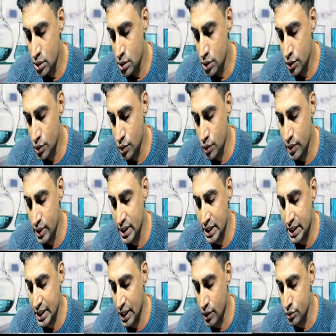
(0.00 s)
in
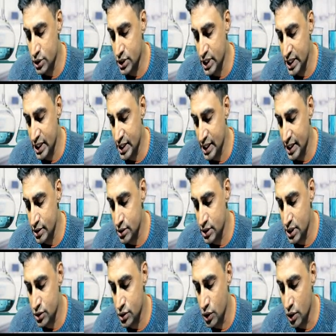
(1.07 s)
ground state, nitrogen
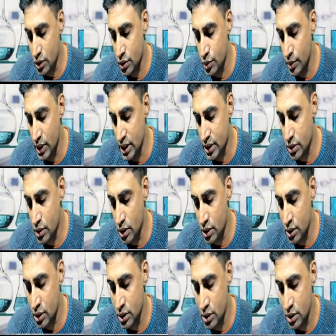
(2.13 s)
has got two
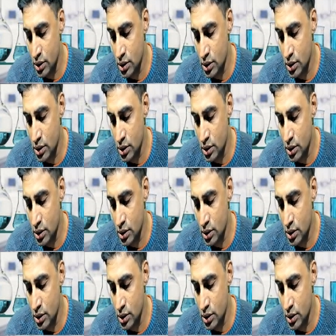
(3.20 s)
electron